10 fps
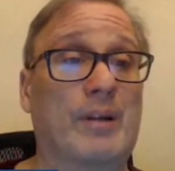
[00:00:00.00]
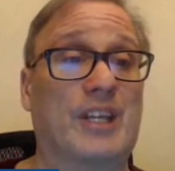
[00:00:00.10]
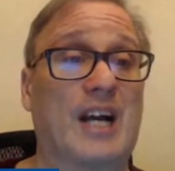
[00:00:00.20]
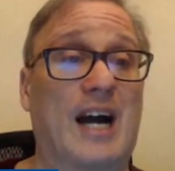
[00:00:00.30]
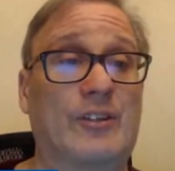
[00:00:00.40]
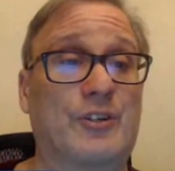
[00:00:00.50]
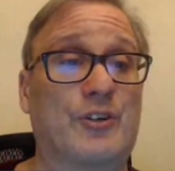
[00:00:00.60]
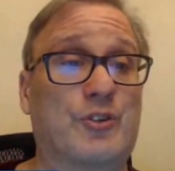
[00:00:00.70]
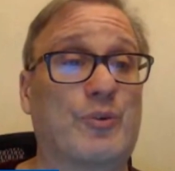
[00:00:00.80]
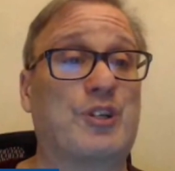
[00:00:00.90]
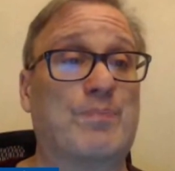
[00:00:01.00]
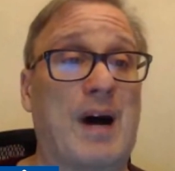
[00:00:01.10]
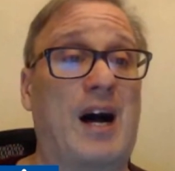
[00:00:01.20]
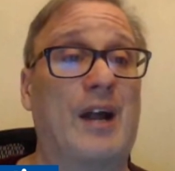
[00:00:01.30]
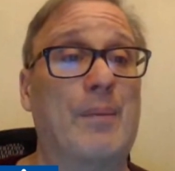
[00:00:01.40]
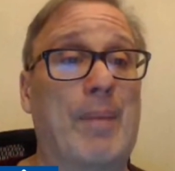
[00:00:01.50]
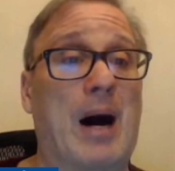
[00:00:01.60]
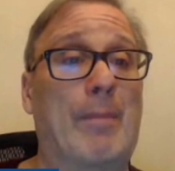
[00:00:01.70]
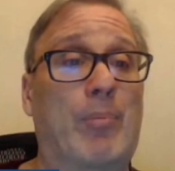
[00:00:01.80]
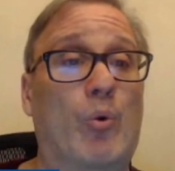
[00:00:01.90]
But the Islanders respond.
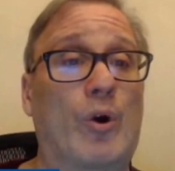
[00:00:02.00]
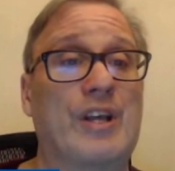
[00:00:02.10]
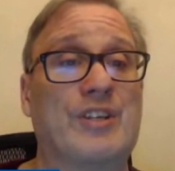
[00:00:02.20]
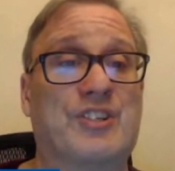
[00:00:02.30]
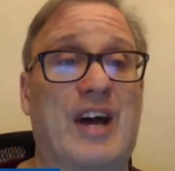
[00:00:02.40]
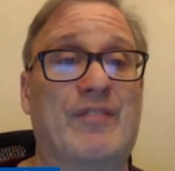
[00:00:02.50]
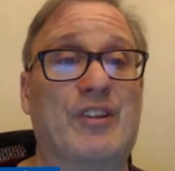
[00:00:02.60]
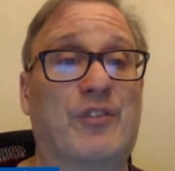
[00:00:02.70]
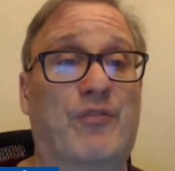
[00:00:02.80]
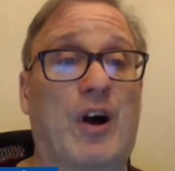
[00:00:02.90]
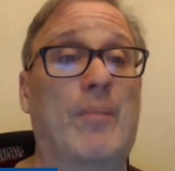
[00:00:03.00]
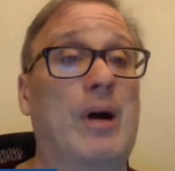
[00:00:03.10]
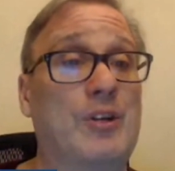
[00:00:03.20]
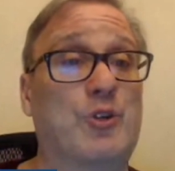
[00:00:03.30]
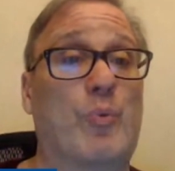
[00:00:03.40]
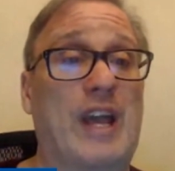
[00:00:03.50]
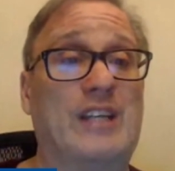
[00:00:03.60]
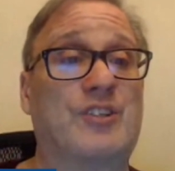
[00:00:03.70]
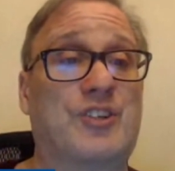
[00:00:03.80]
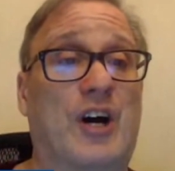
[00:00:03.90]
Bob Bourne, his 7th from
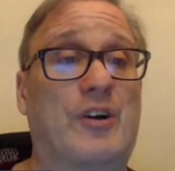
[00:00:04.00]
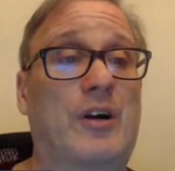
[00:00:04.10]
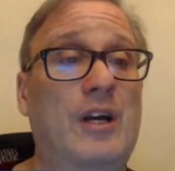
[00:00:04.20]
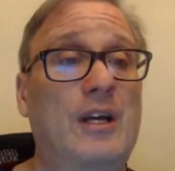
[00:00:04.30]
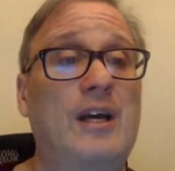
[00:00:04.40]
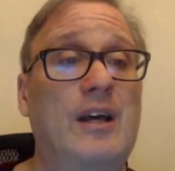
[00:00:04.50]
Dwayne Sutter